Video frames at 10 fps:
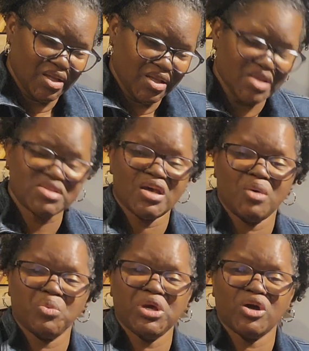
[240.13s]
this time
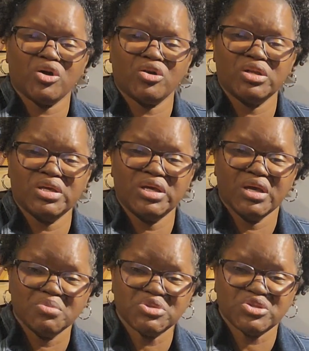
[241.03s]
we heard
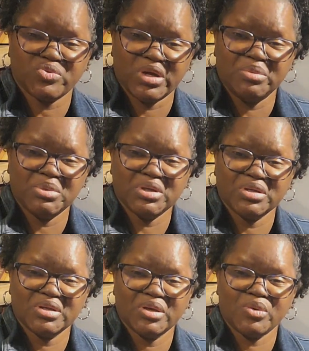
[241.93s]
him screaming
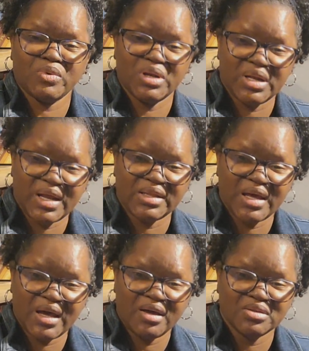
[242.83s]
and running out the
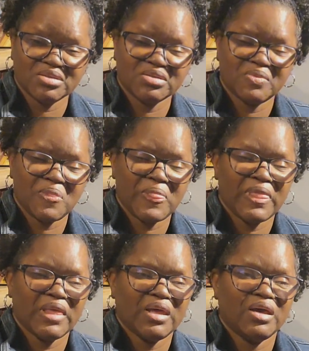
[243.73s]
house.
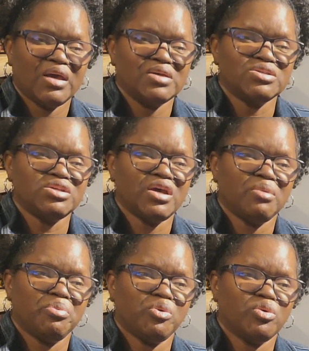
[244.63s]
And she
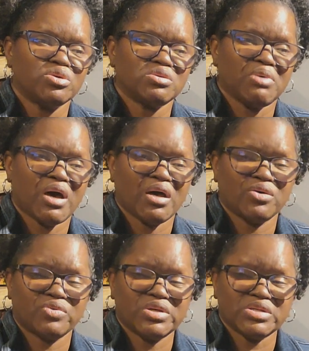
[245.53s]
had poured some hot
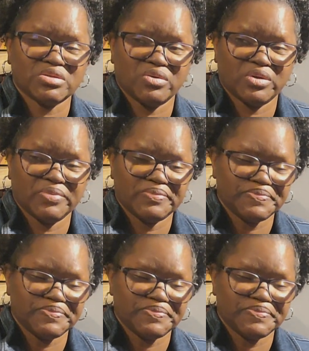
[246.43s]
grits on him.